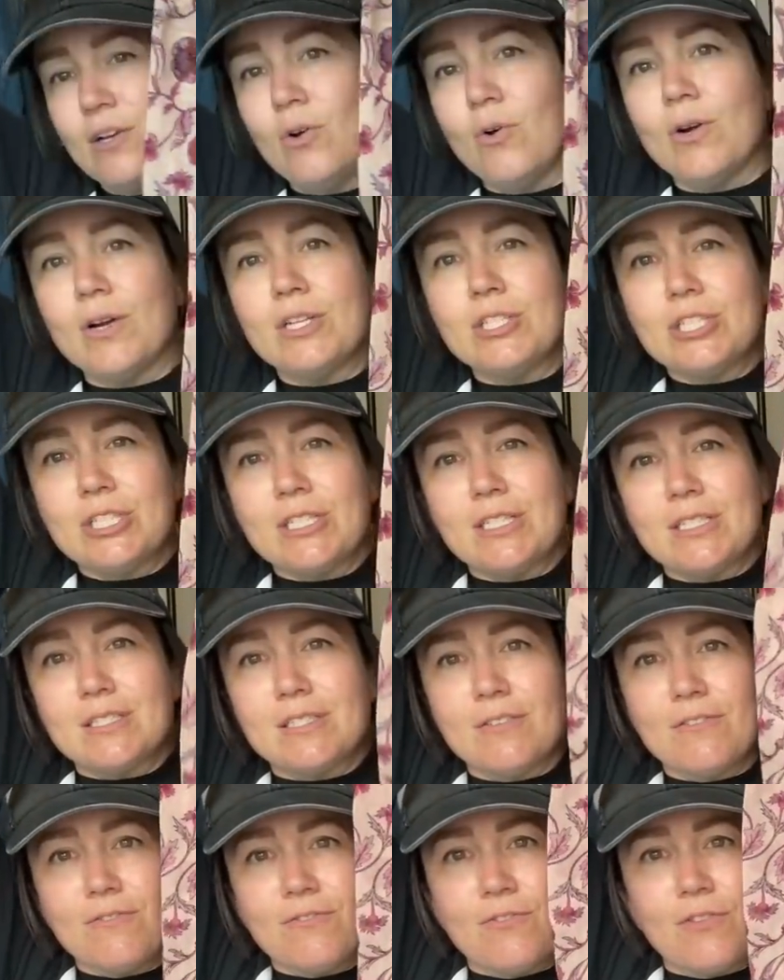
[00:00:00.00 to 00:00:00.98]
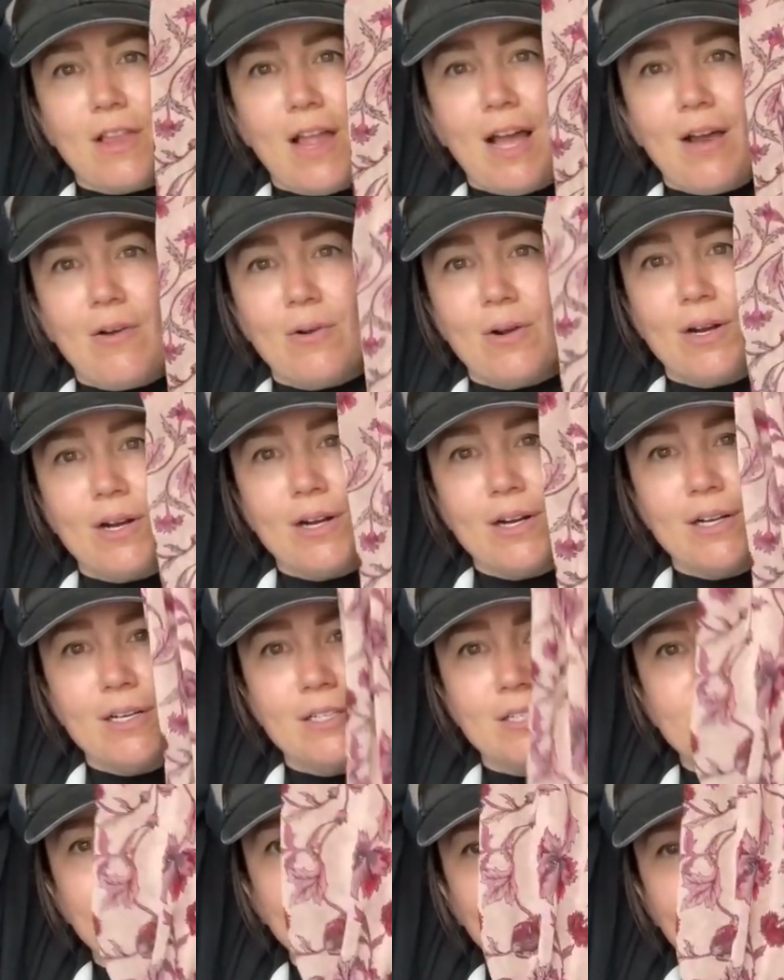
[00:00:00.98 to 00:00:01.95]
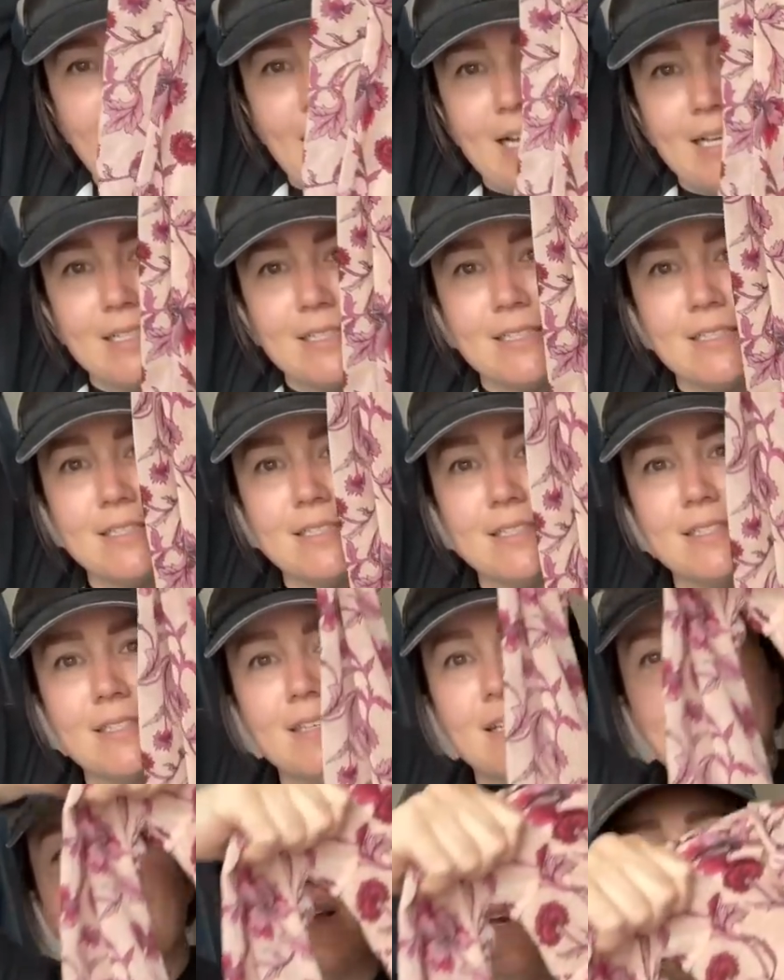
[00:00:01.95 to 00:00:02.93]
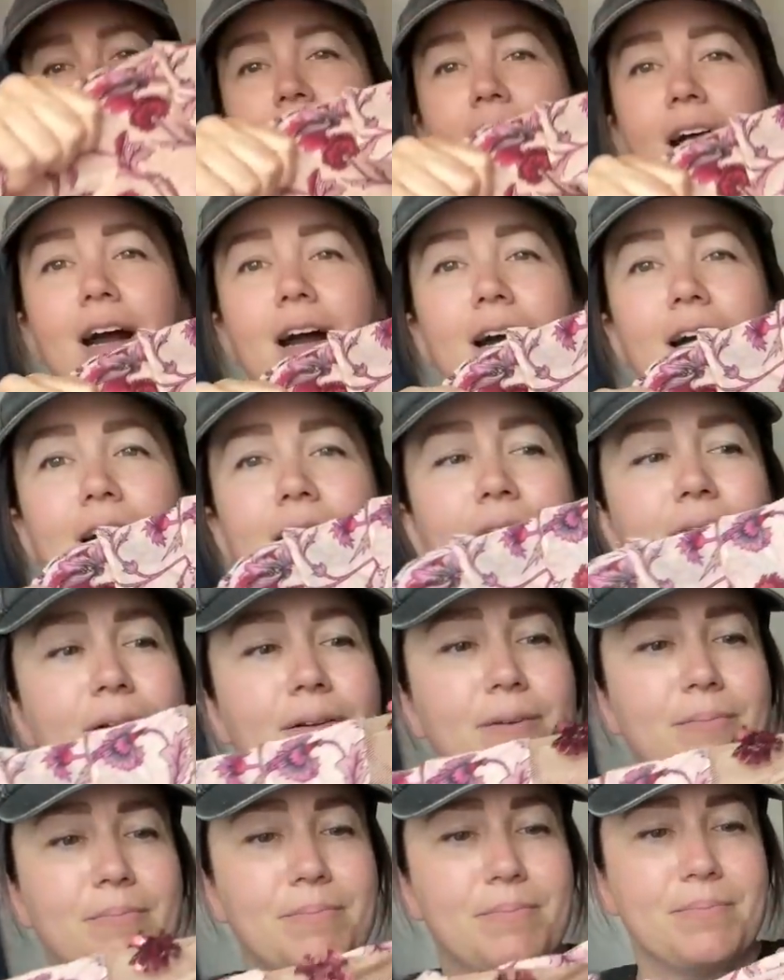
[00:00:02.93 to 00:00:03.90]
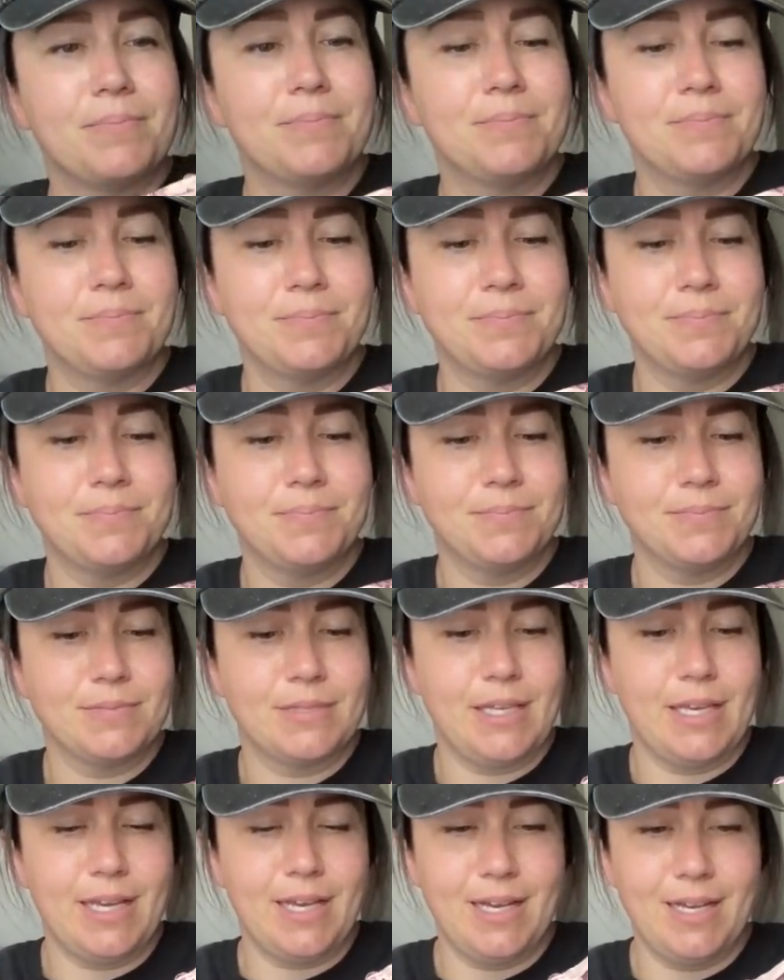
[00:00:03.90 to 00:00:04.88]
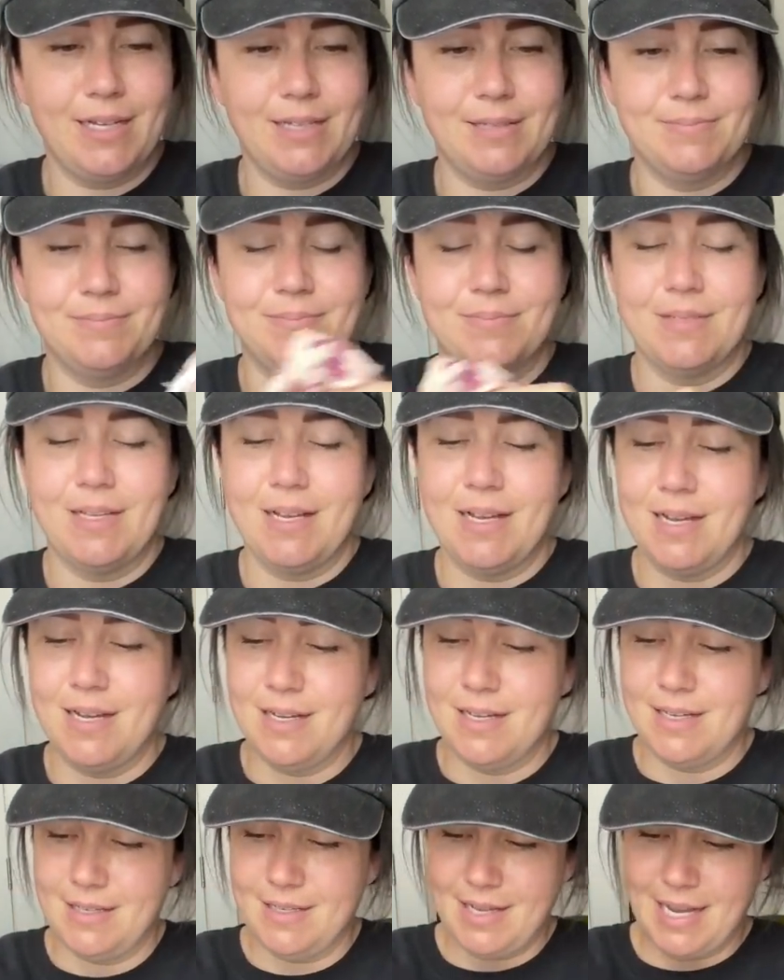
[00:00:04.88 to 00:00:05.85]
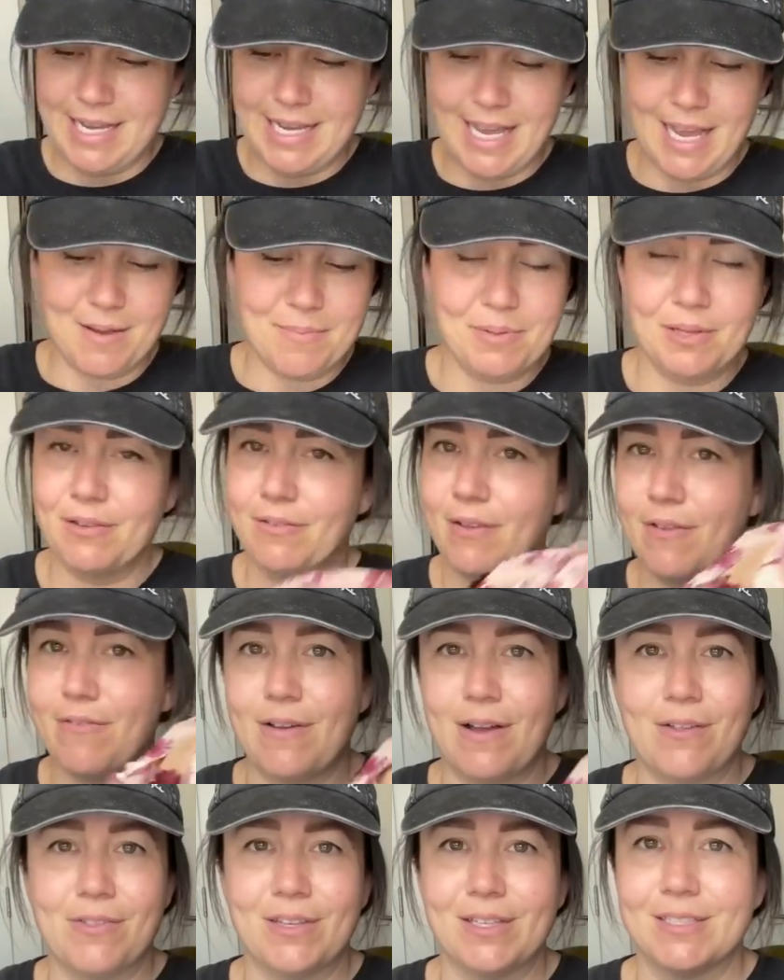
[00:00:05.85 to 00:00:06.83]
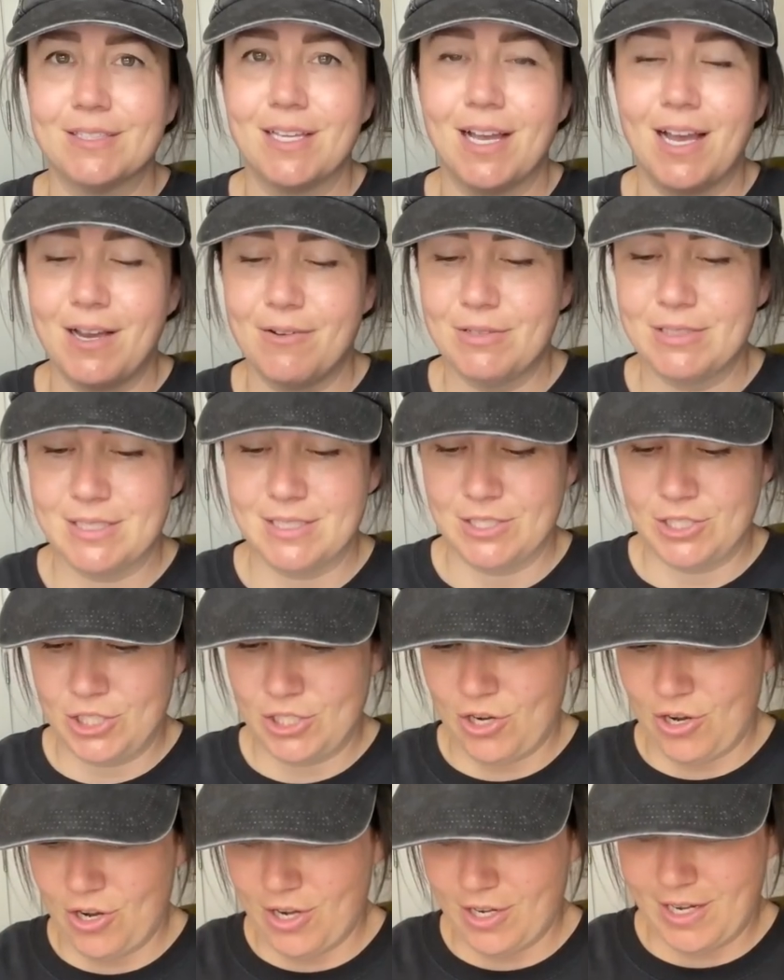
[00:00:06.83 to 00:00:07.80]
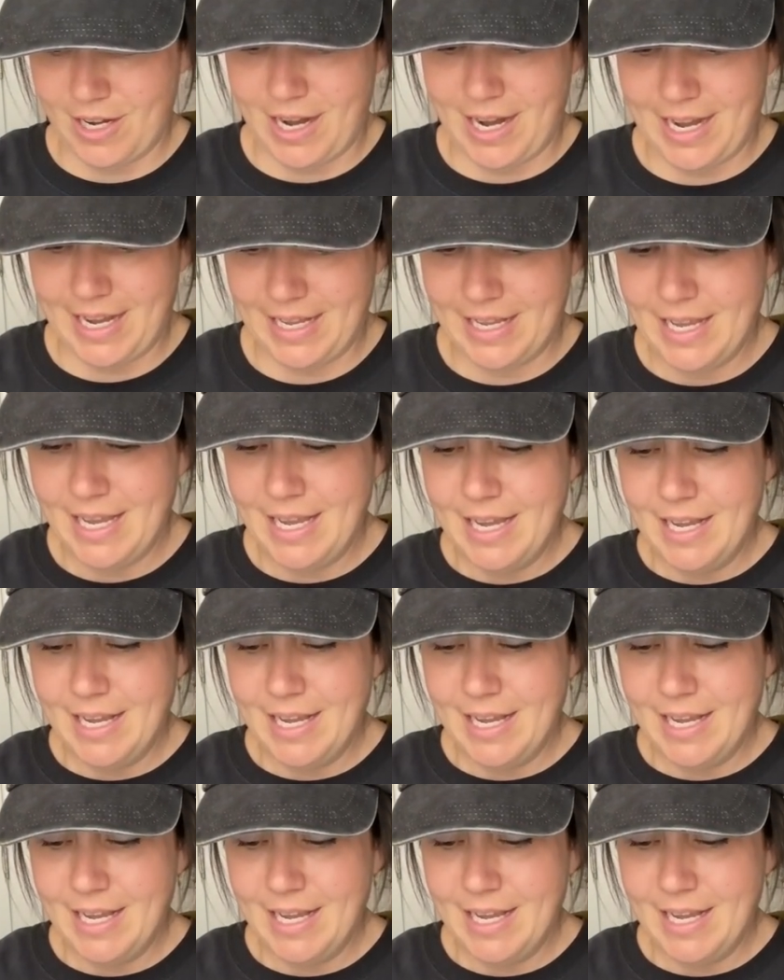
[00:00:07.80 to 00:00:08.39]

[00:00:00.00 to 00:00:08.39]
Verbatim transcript: Gorgeous flower dress. Yeah, I can't believe I found this. I was in shock. I